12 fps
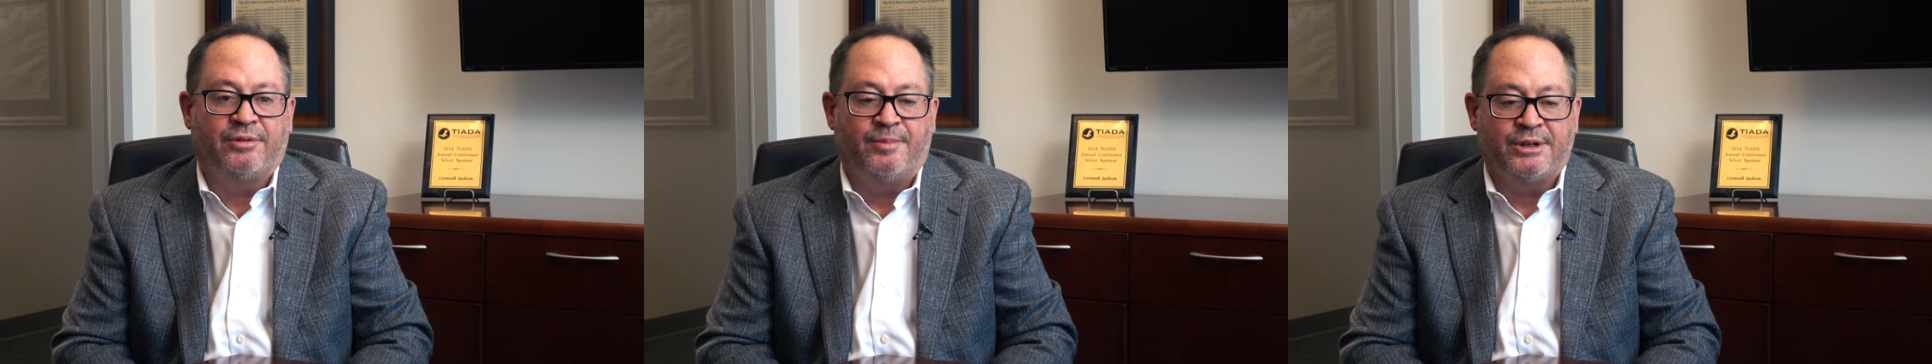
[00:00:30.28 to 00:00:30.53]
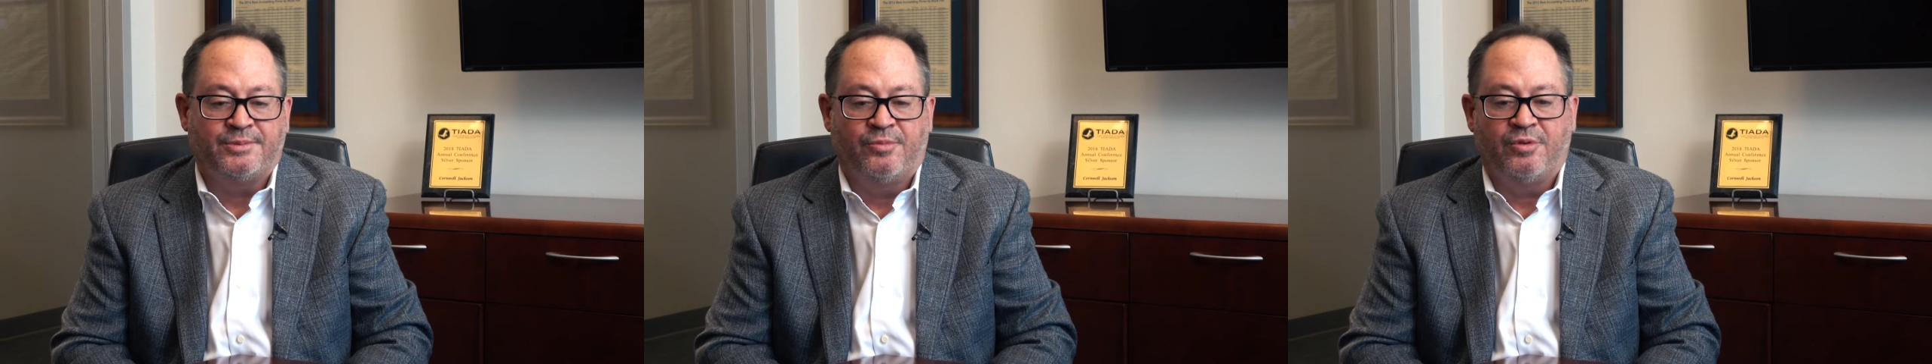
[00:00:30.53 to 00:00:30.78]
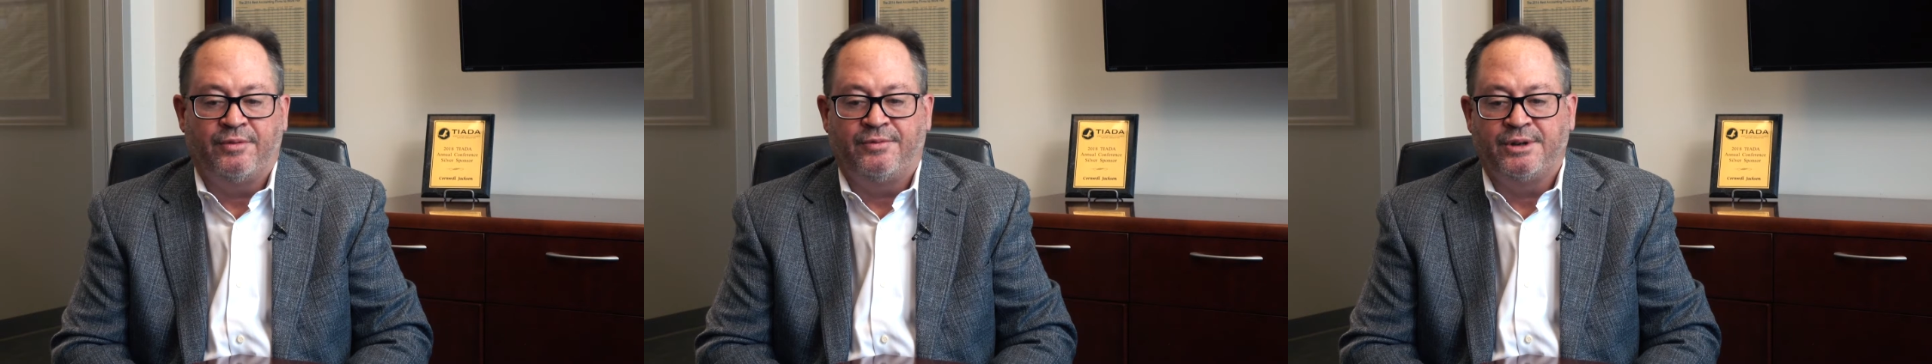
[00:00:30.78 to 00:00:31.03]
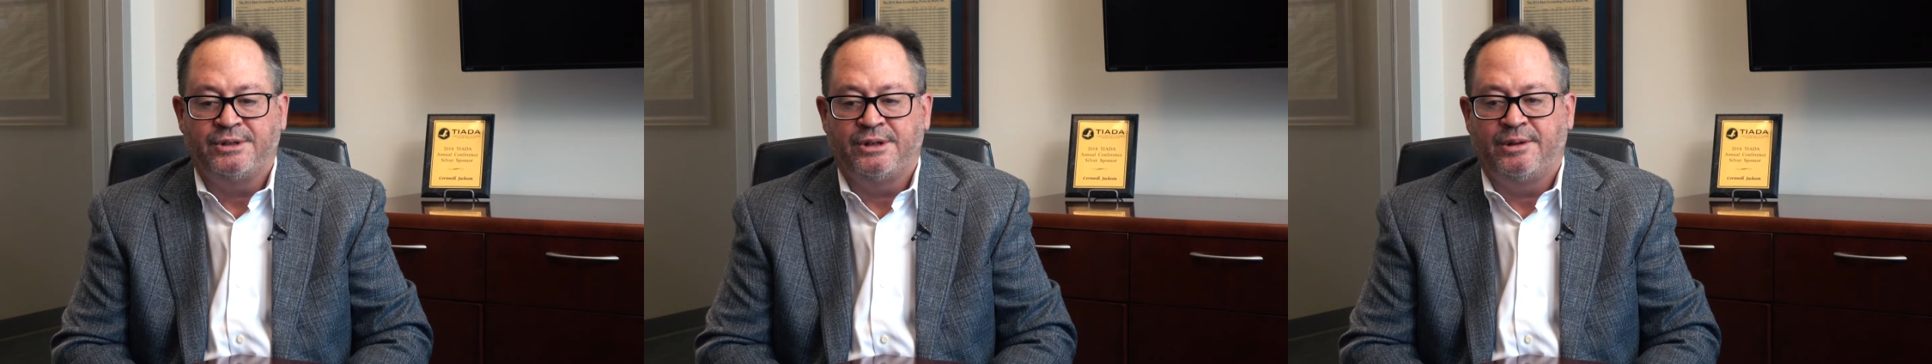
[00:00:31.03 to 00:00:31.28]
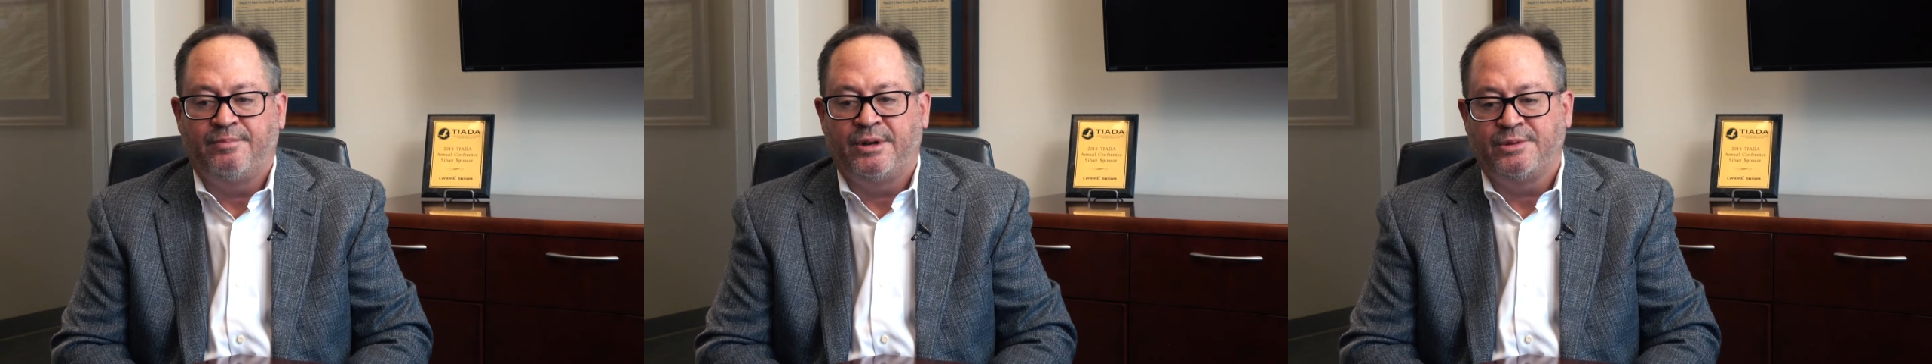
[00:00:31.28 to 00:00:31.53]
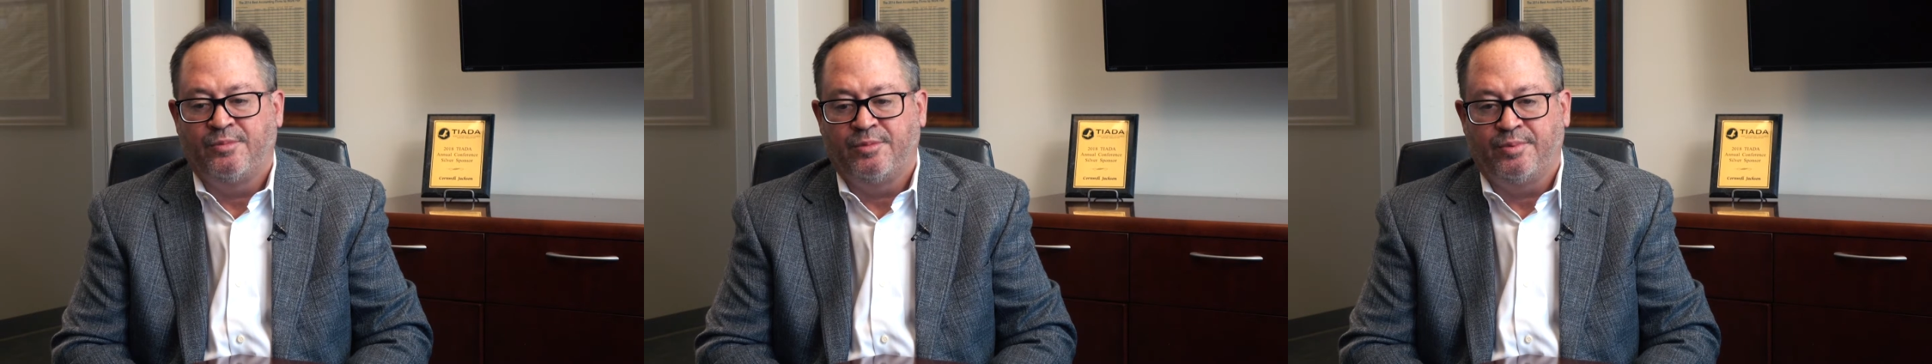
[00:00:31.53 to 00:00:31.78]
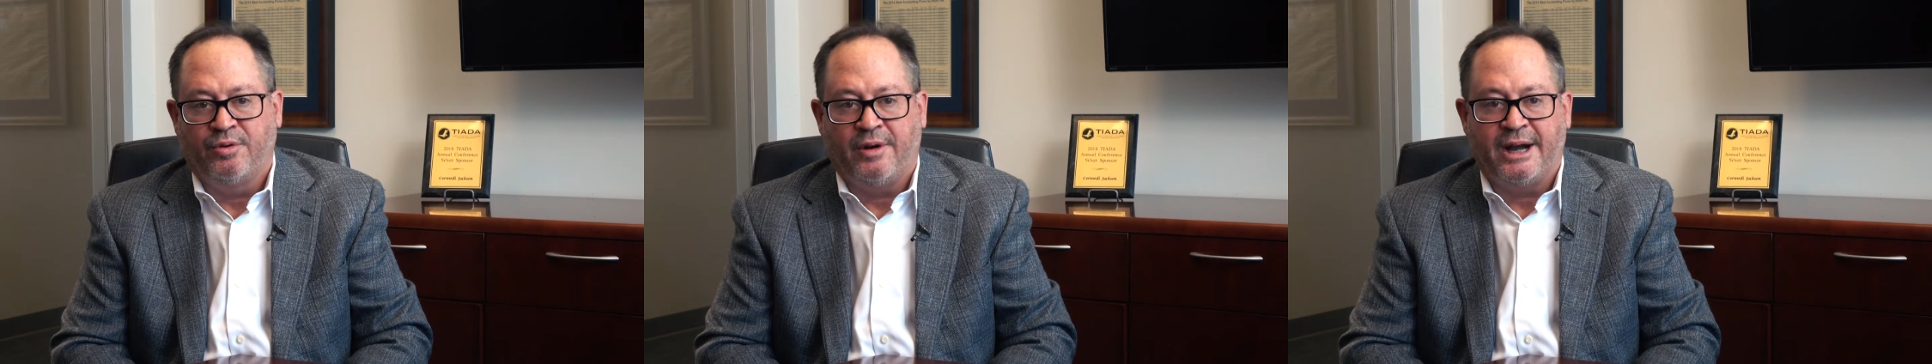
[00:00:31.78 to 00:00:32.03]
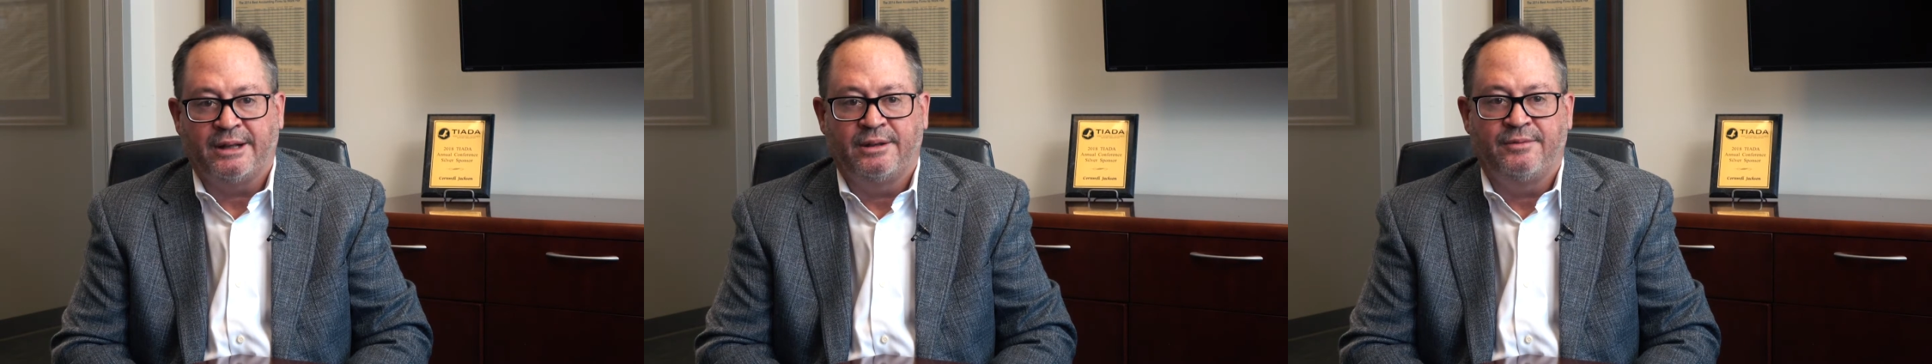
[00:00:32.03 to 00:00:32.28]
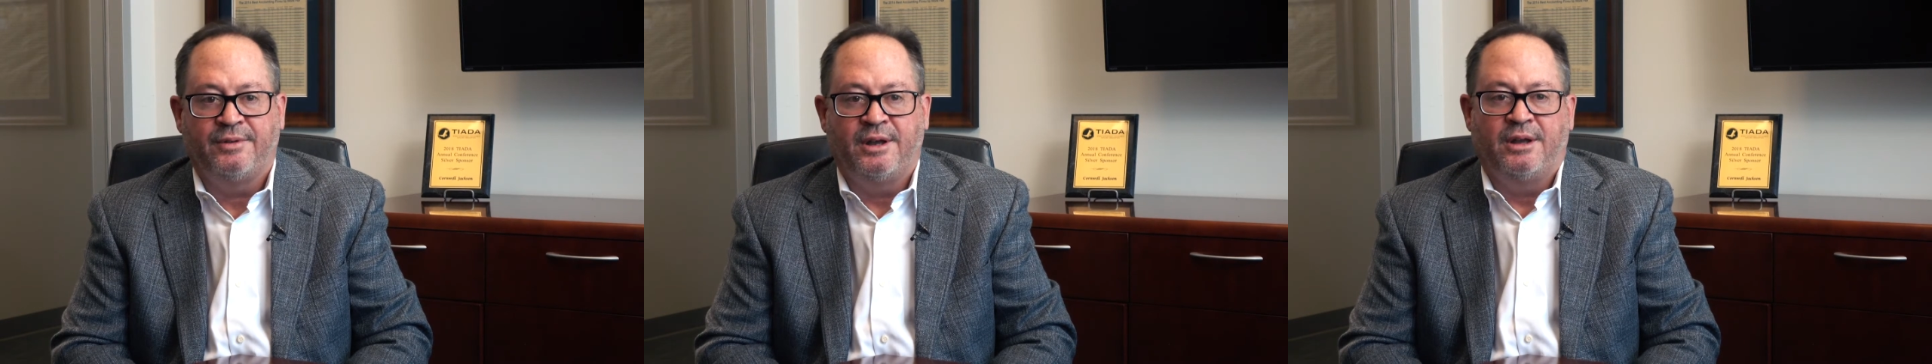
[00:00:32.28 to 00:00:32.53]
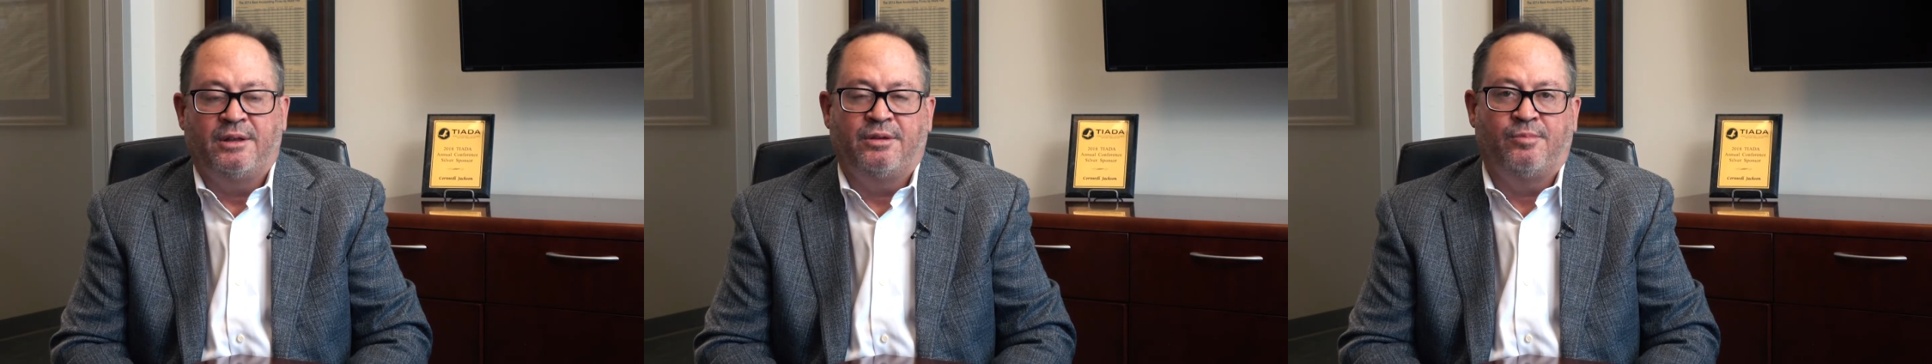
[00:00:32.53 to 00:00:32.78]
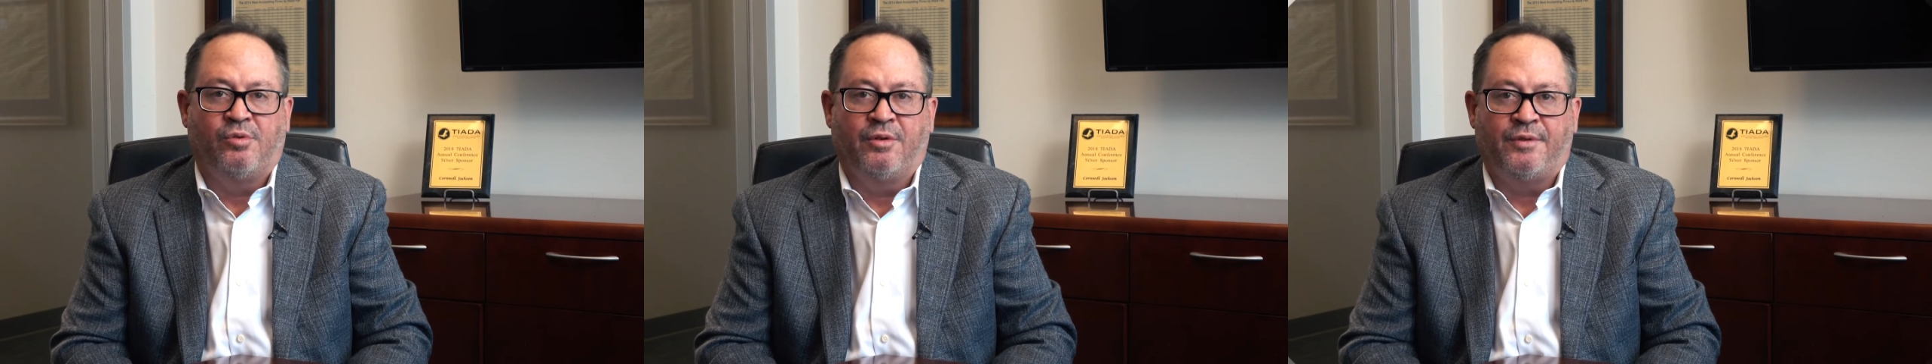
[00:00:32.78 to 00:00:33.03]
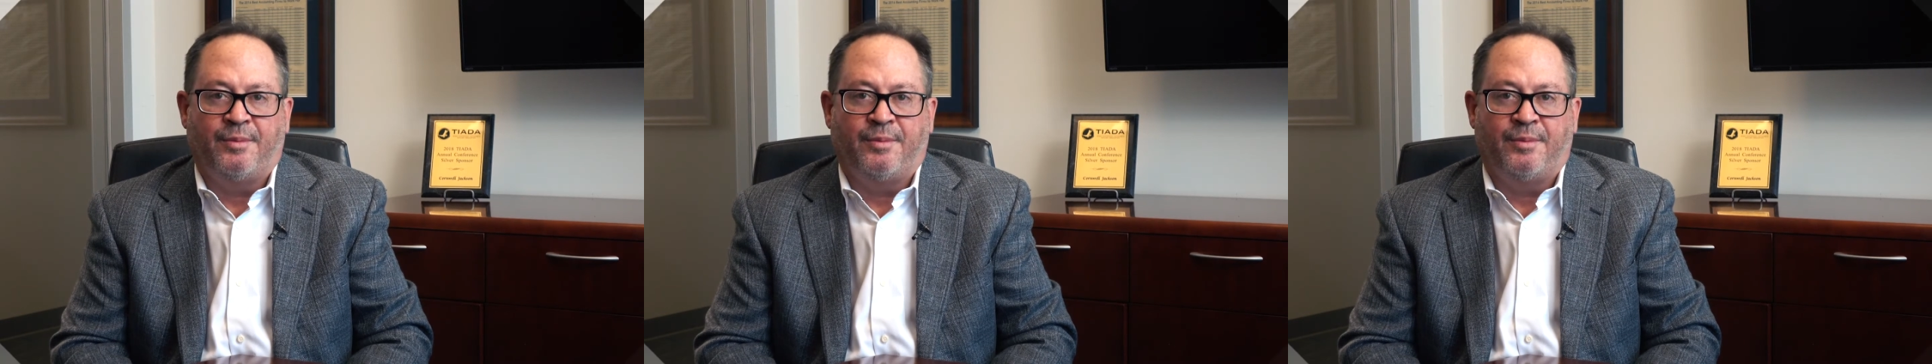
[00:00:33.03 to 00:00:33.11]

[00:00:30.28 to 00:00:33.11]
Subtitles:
they're much more efficient, much more proactive. They're more